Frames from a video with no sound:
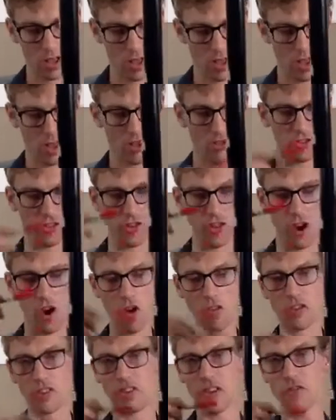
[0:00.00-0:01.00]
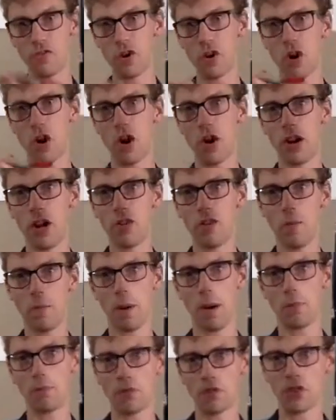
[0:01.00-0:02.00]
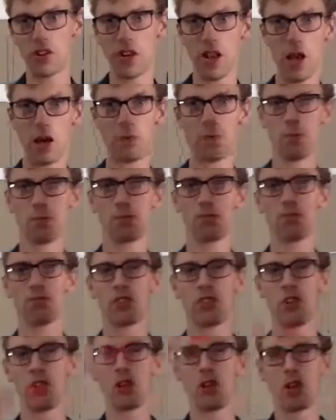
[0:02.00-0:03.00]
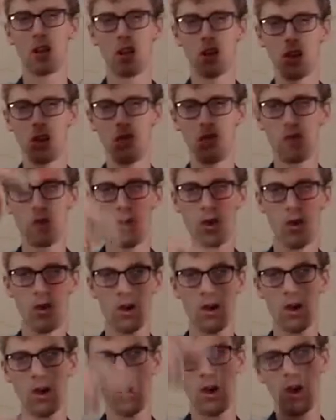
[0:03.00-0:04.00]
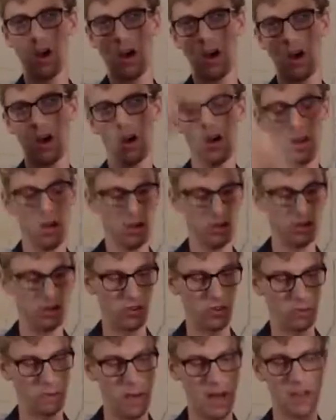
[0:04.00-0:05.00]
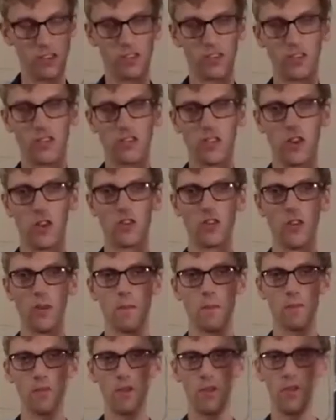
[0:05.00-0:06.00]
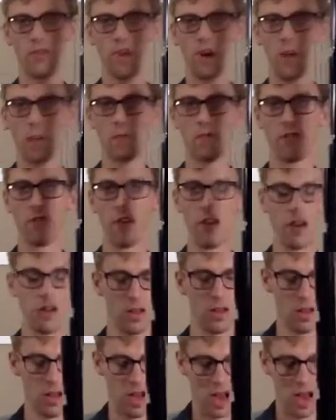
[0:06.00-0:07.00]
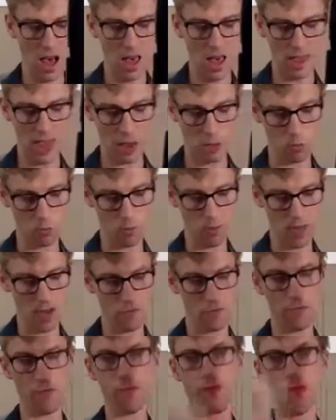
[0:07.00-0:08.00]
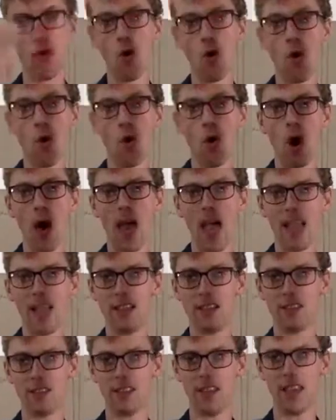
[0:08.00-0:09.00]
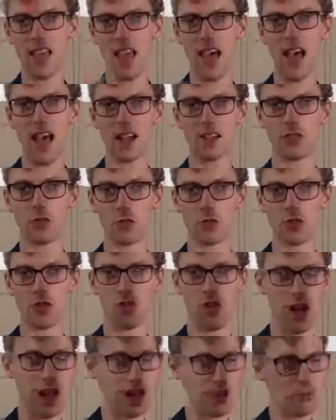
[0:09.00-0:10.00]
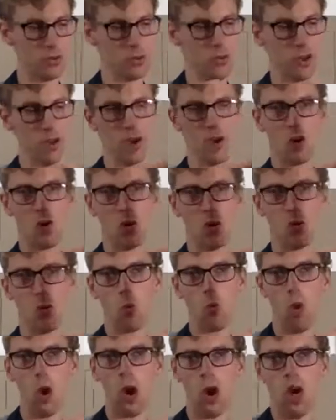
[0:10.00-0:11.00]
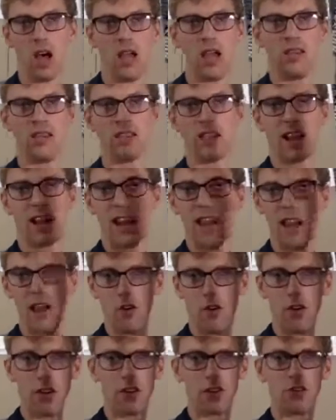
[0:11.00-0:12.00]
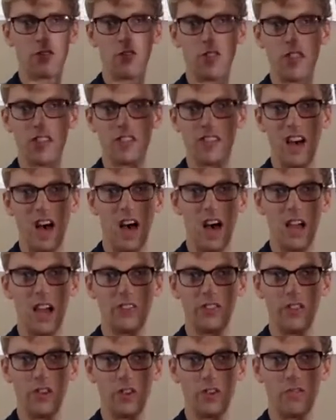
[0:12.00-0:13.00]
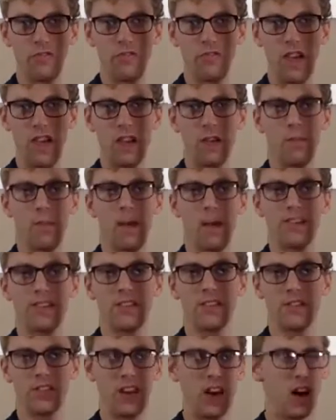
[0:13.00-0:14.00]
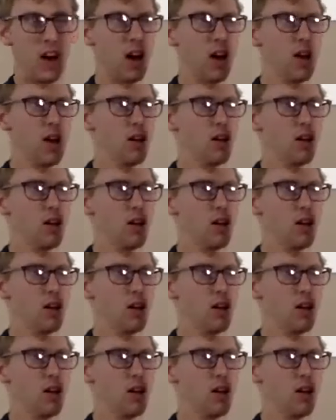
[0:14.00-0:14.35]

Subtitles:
so that obviously if you're going over bumps and lumps, you've got suspension, so it's improved comfort. And that would be a 480 axle to crown. Wide clearance for the tyre, so you can fit in a massive tyre.